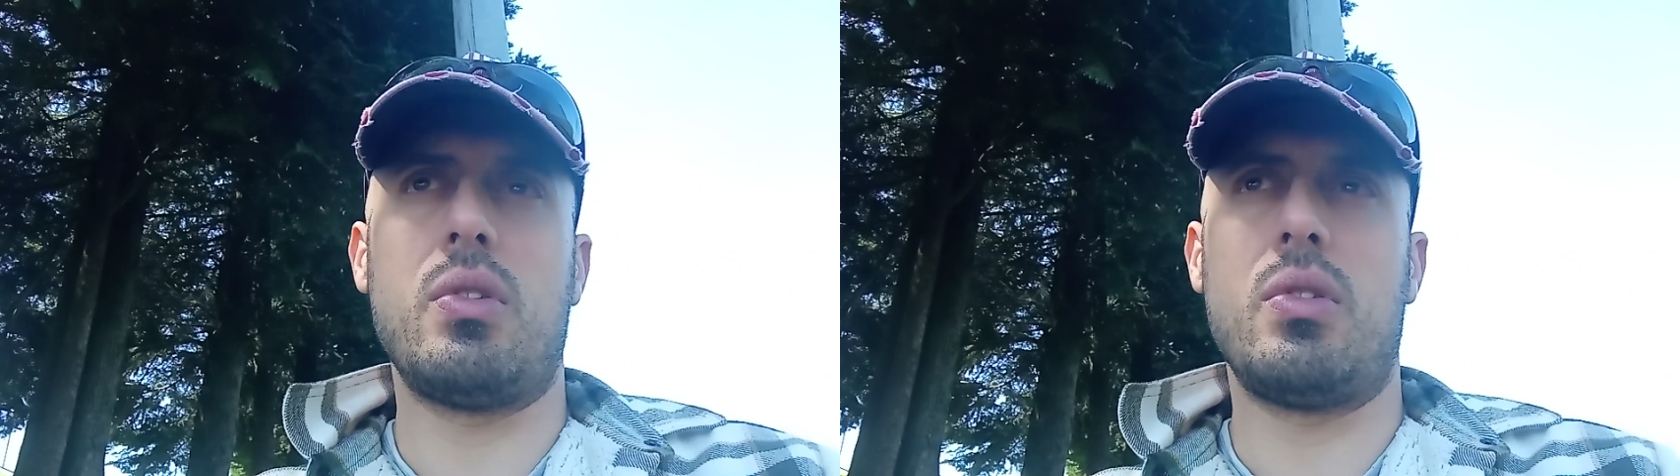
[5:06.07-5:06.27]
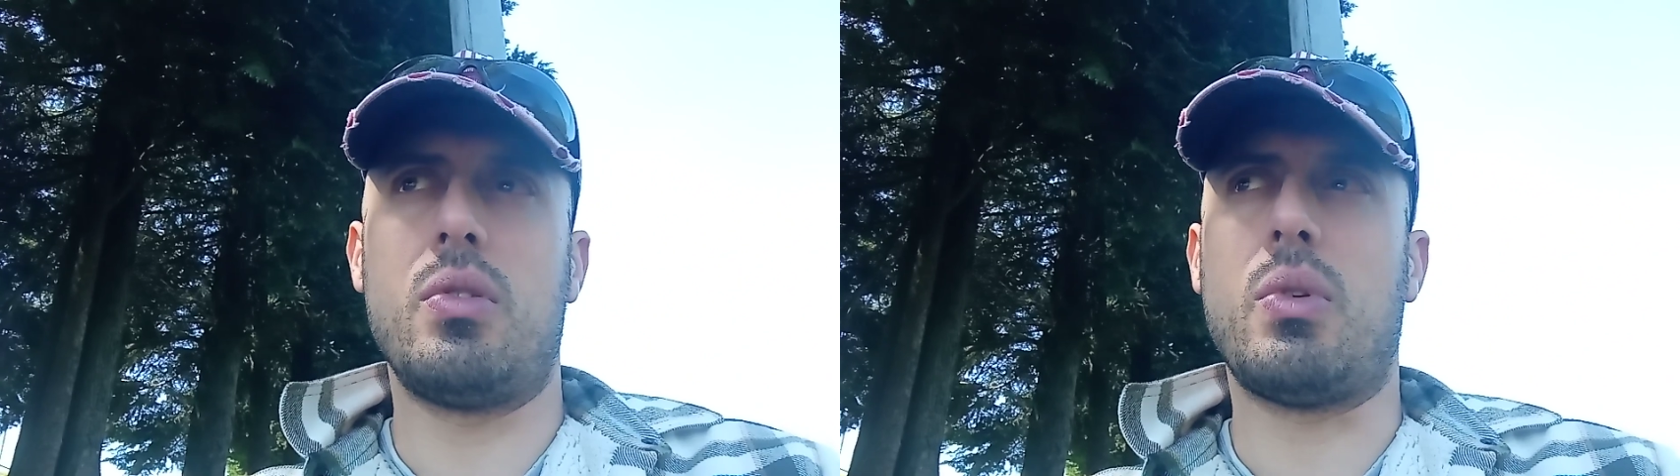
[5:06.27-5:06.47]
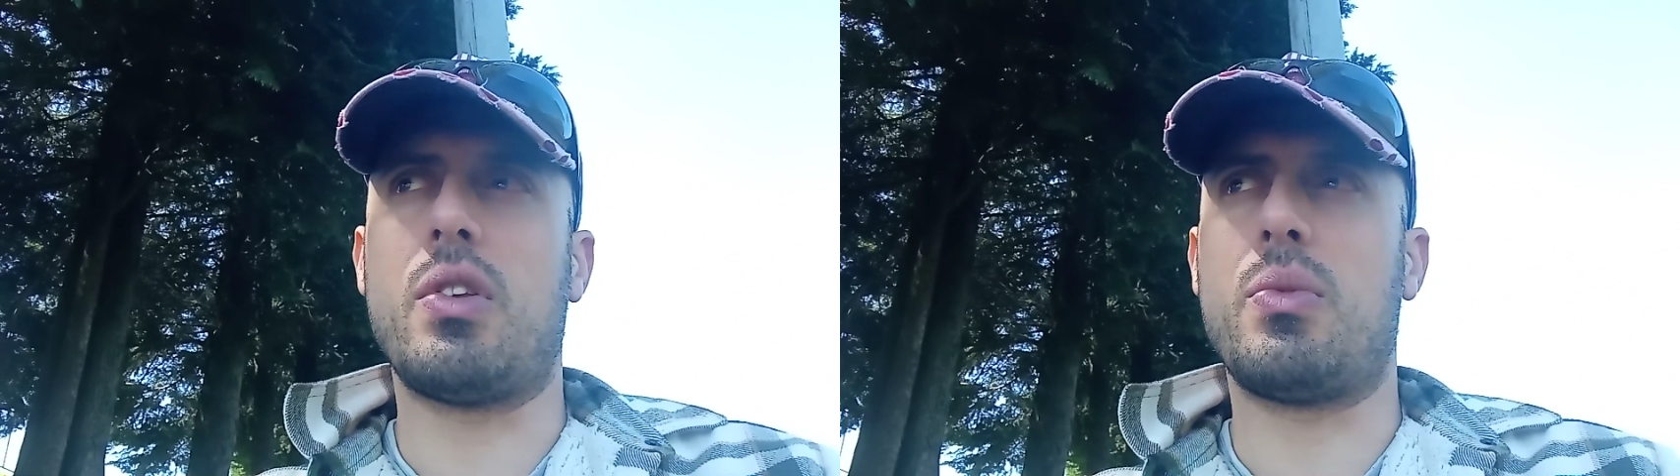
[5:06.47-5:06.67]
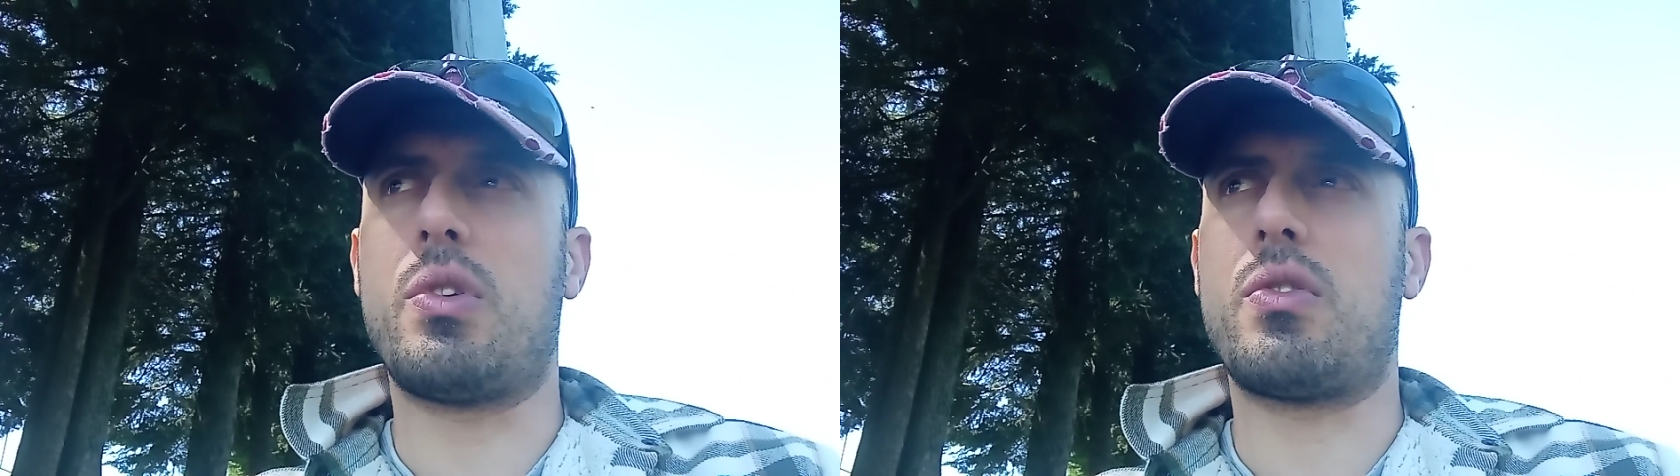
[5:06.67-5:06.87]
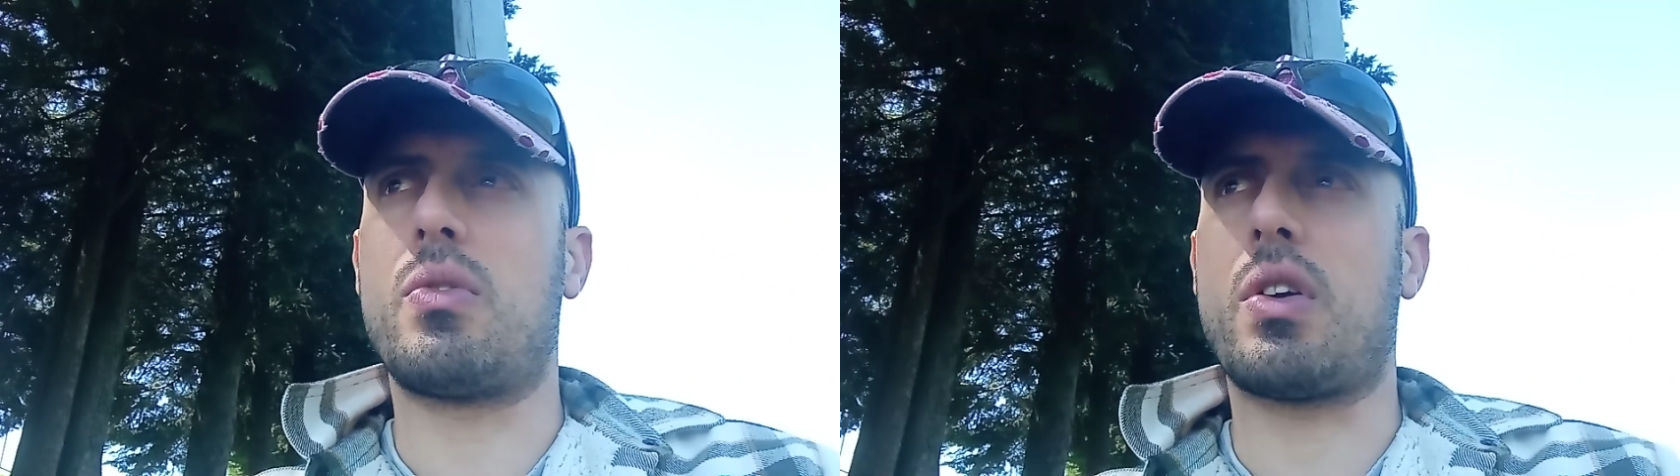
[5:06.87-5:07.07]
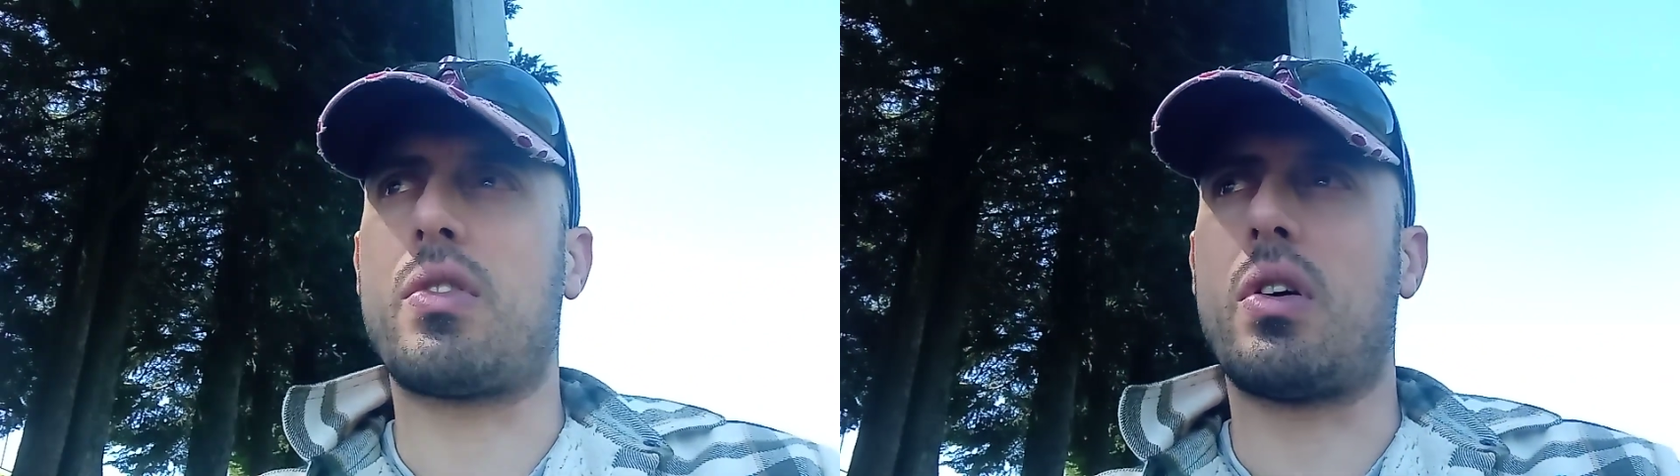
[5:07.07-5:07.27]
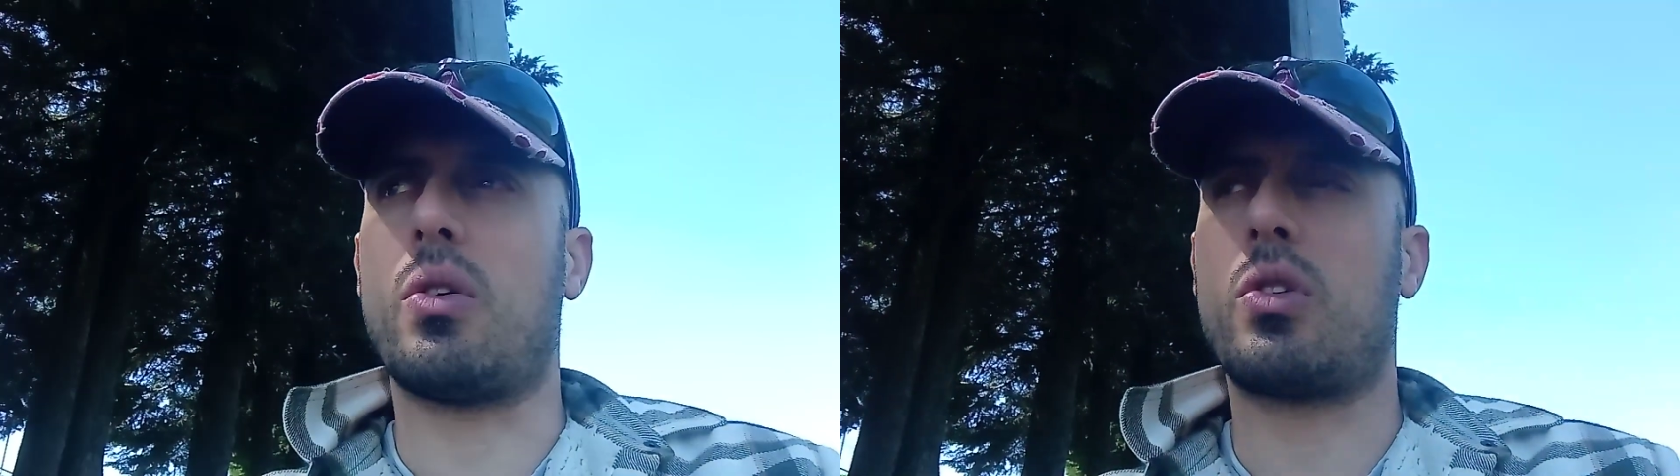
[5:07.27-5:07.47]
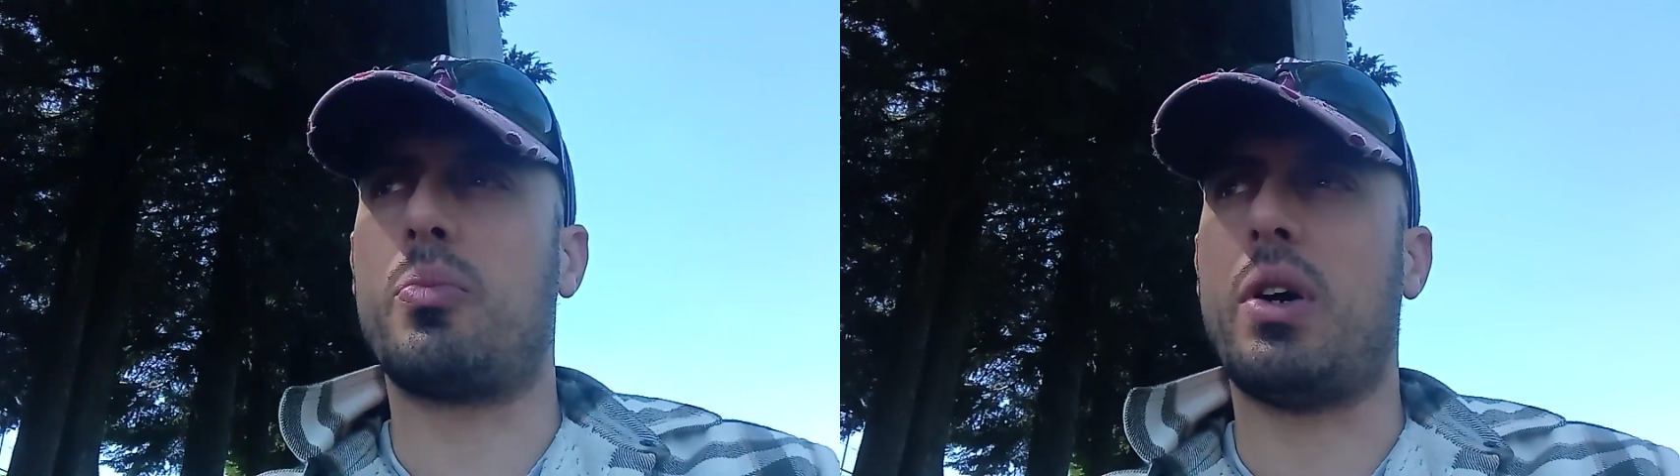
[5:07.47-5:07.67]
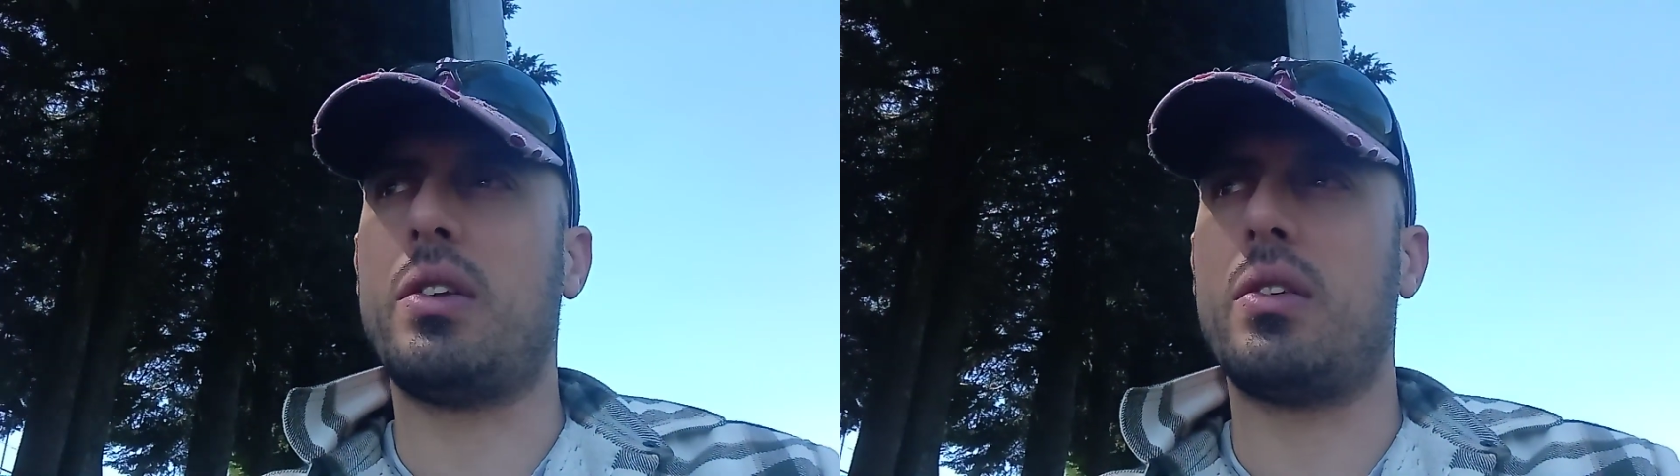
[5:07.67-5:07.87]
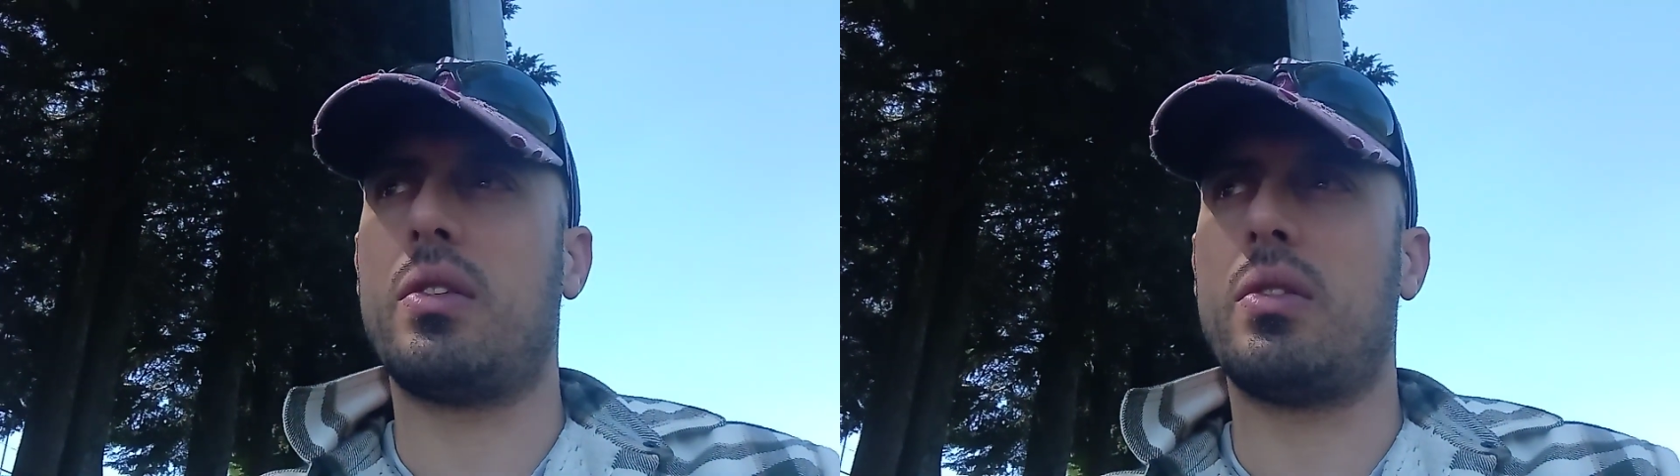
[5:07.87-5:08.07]
the ones which Russia occupied
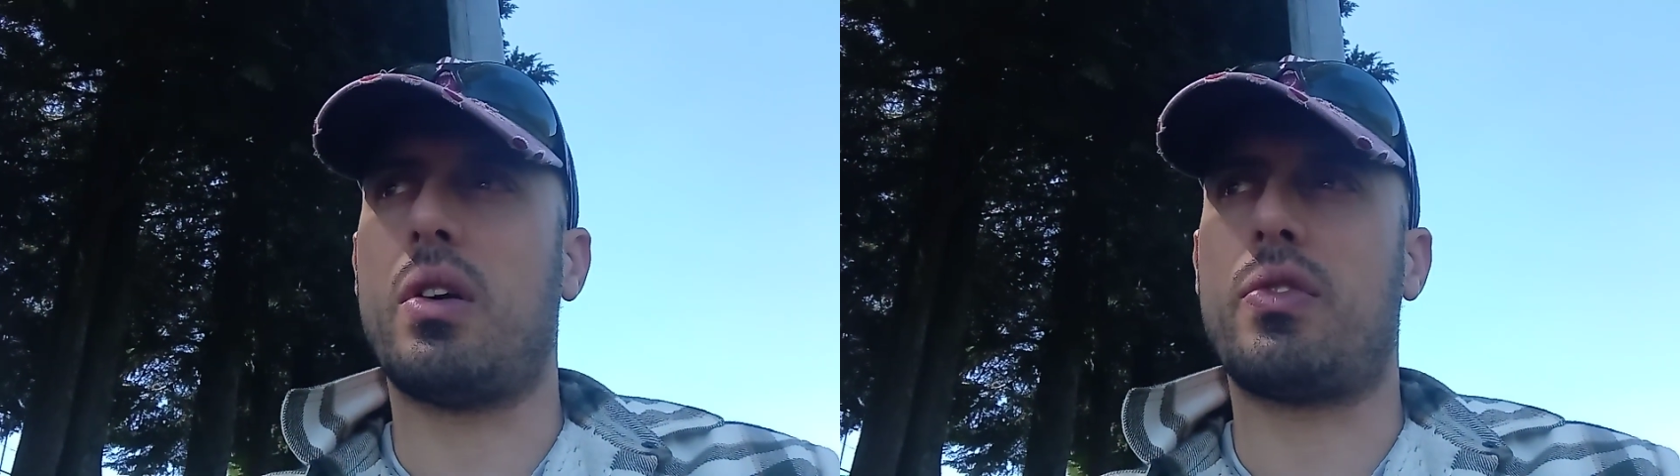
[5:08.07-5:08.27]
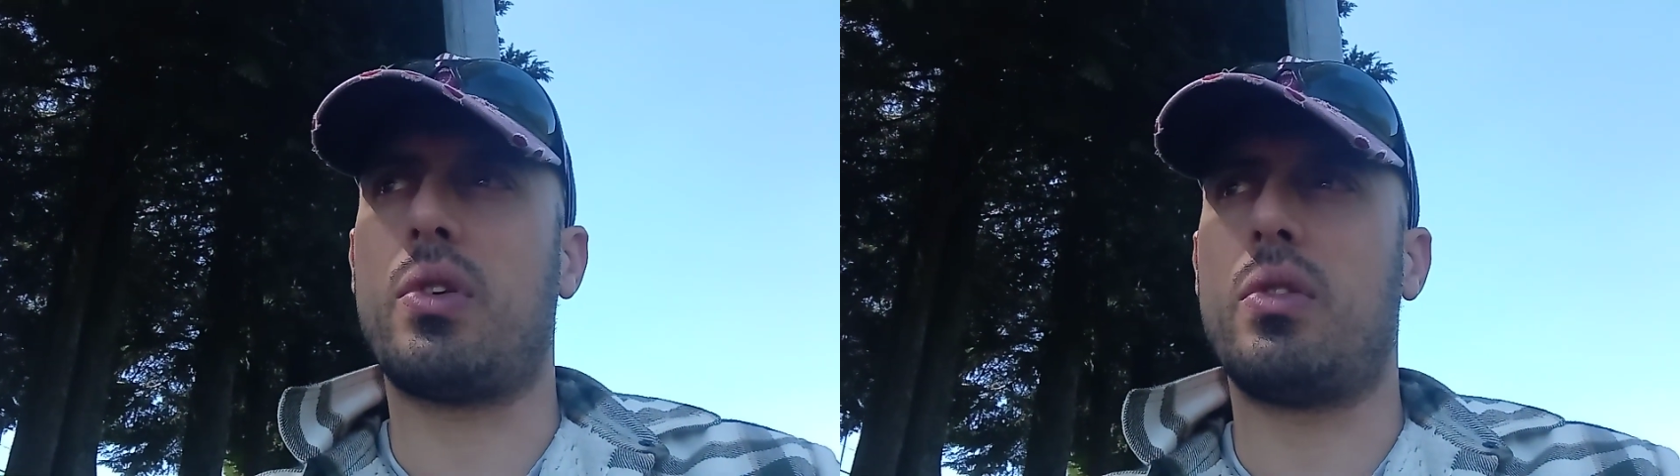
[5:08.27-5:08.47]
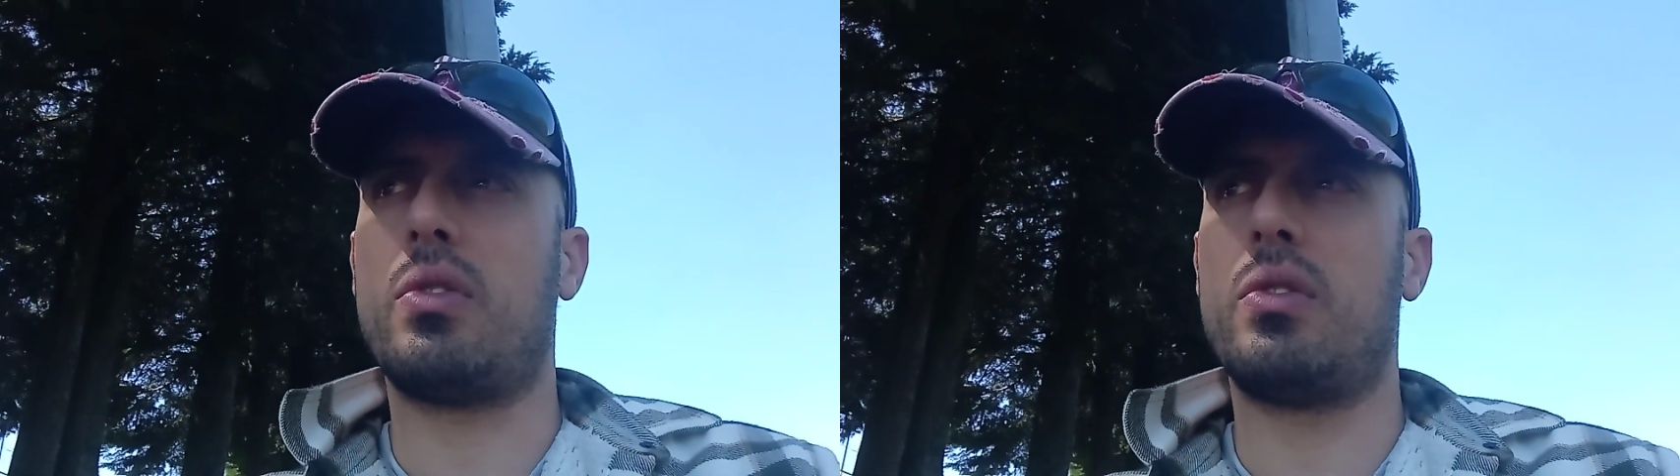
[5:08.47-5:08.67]
after